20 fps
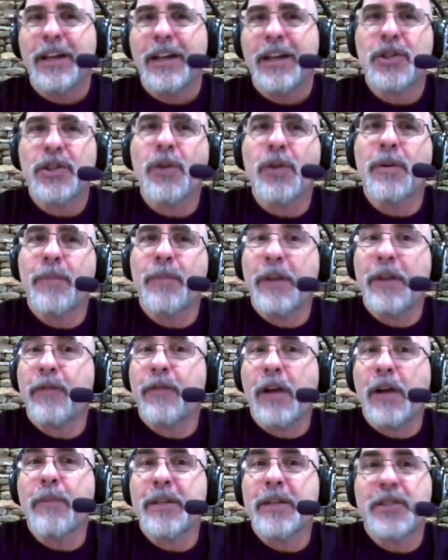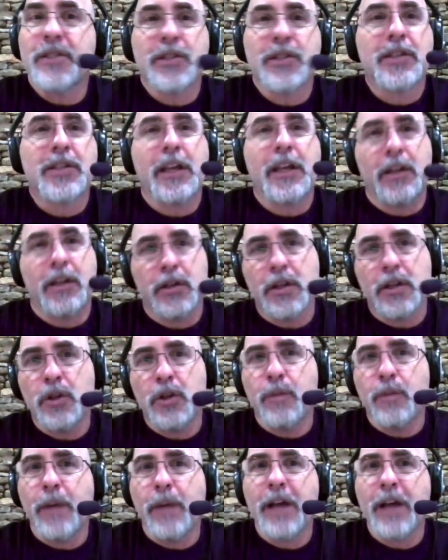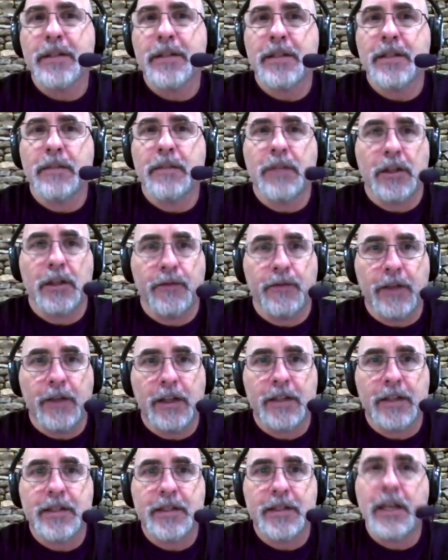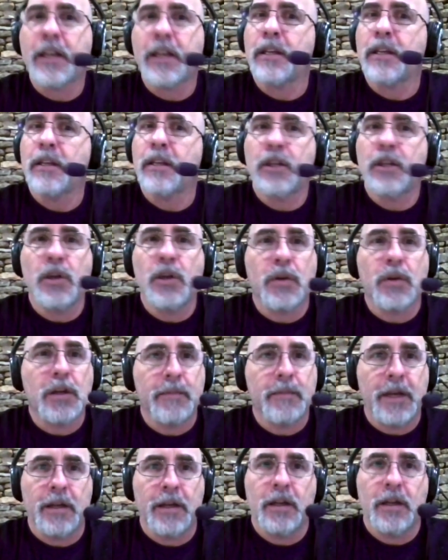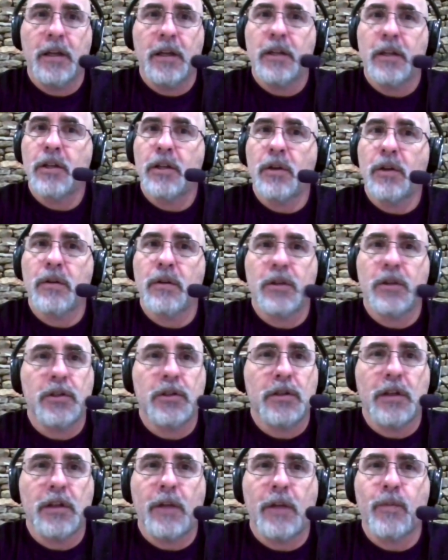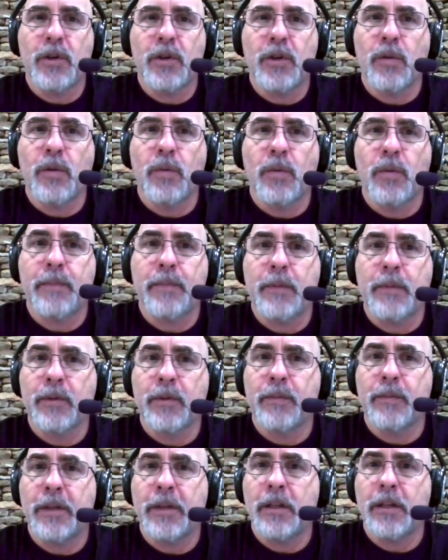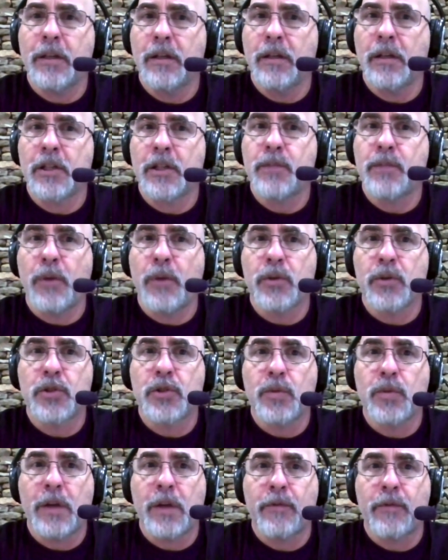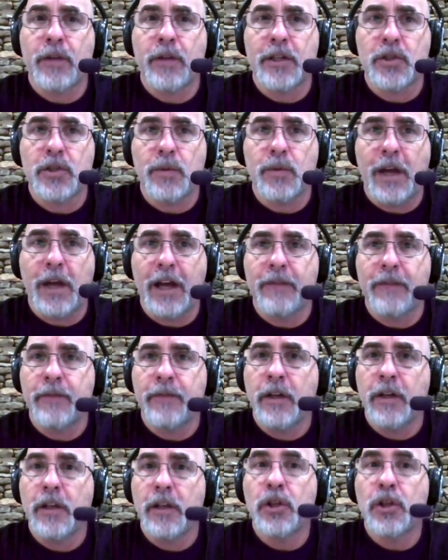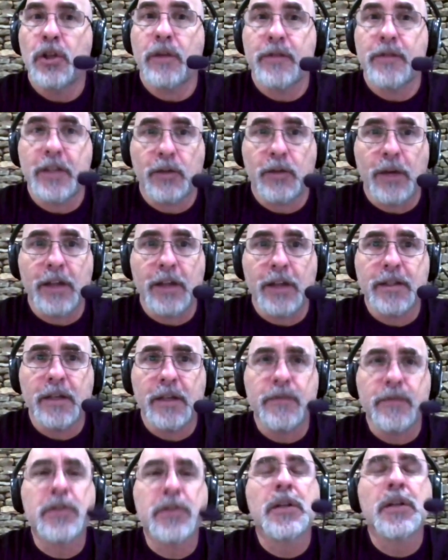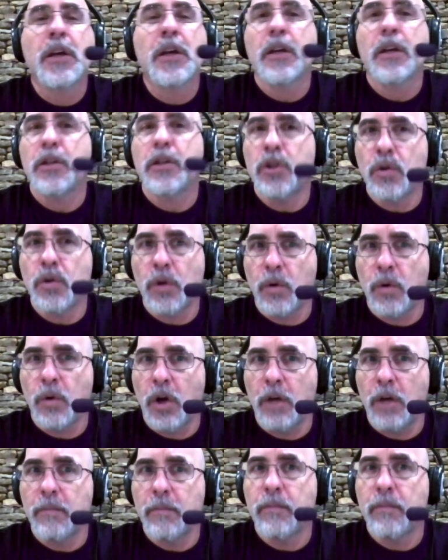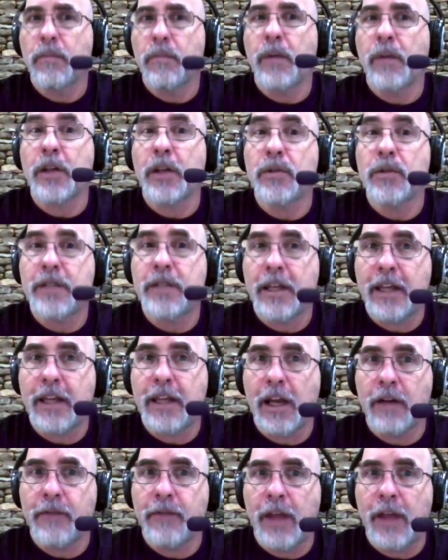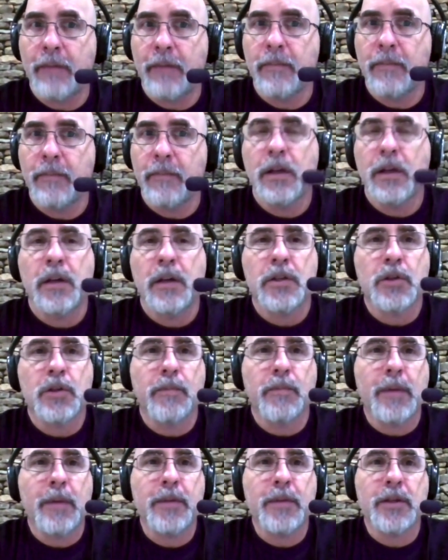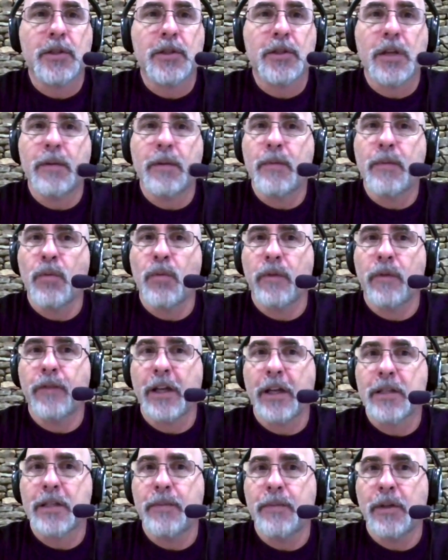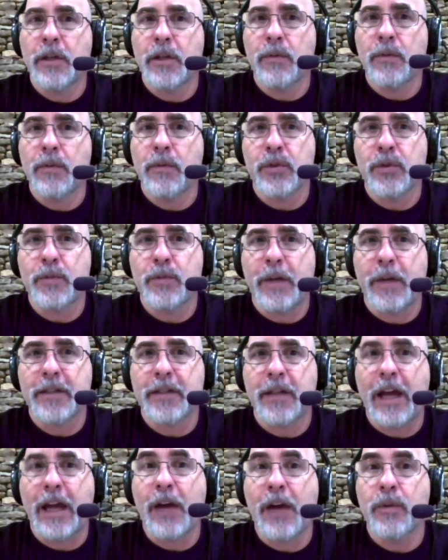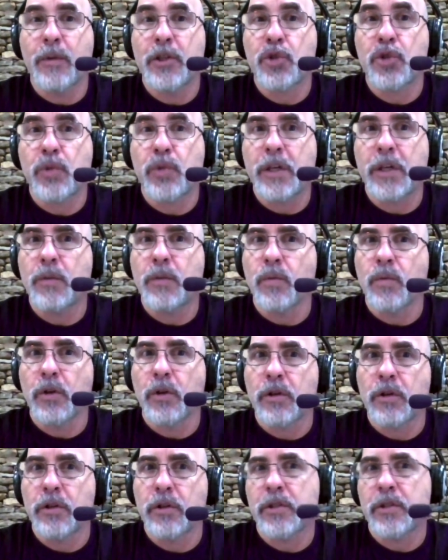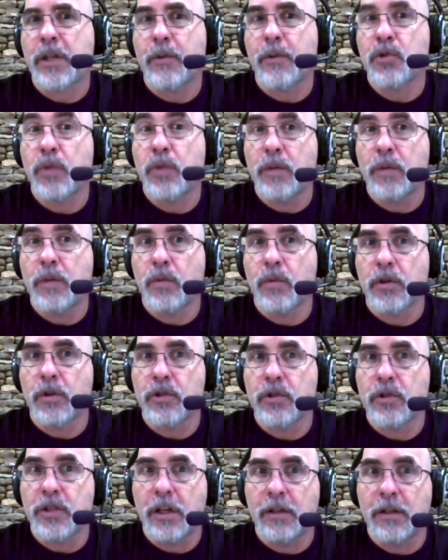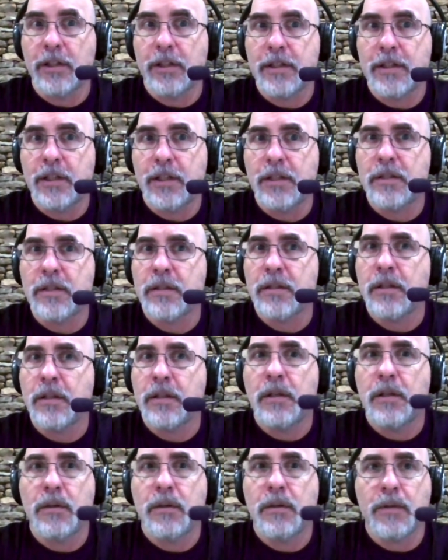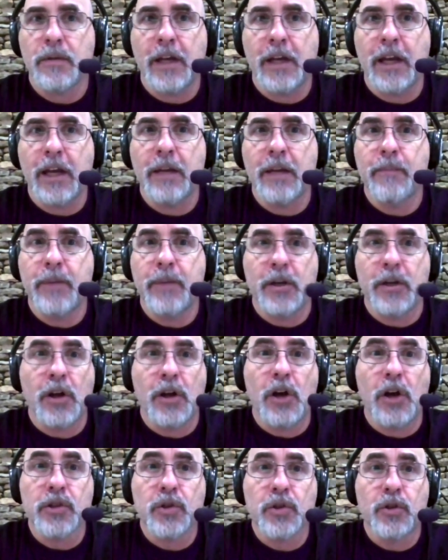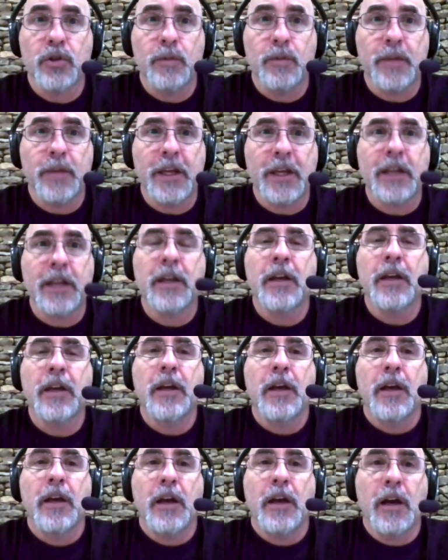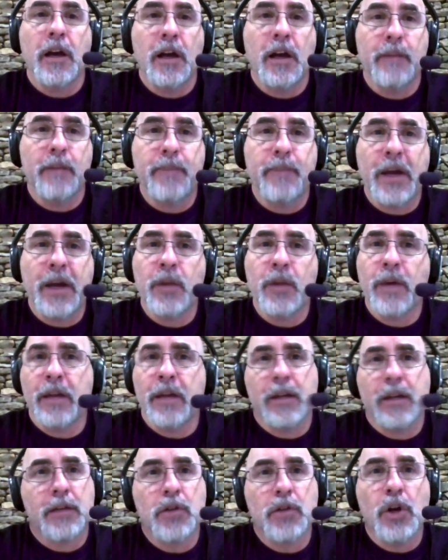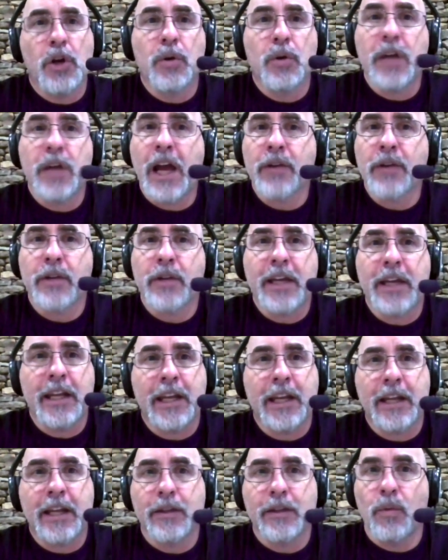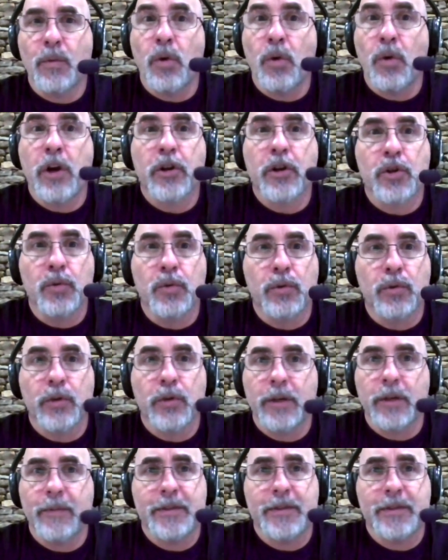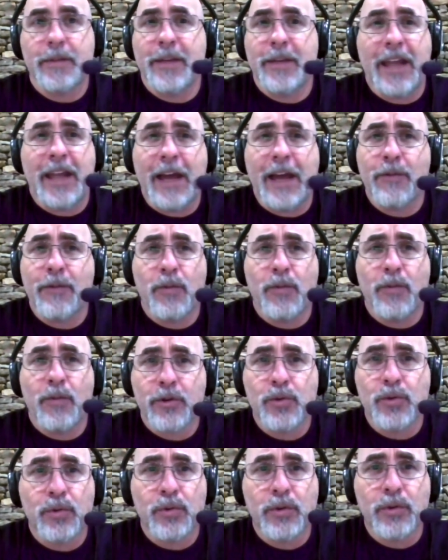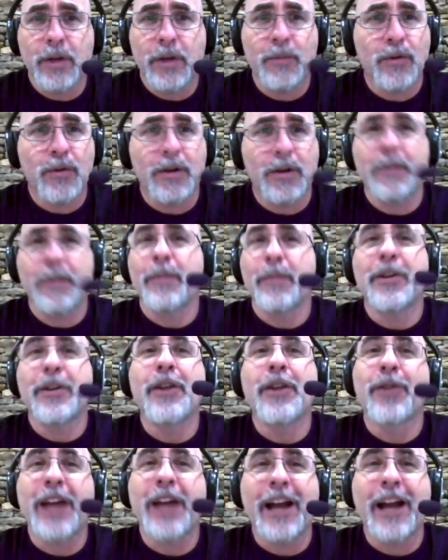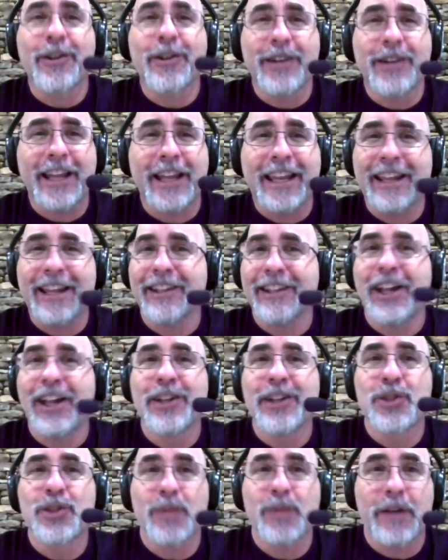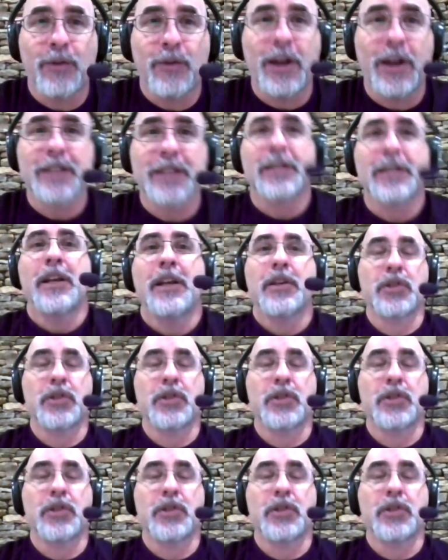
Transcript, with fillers: So, but if companies just say, here's our new policy, like you're feeling sick, you don't come in. You don't. Yeah, we don't want people to be exposed to whatever it is you have. You have sick relatives, you go home, right? You take care of them. So maybe there's going to be more flexibility with respect to how we treat workers, how we treat workers' illnesses. Okay, but it also could be uh, by the way, like no congregating at the water cooler anymore. Does anybody have a water cooler anymore? I mean, but no congregating at lunch or whatever else.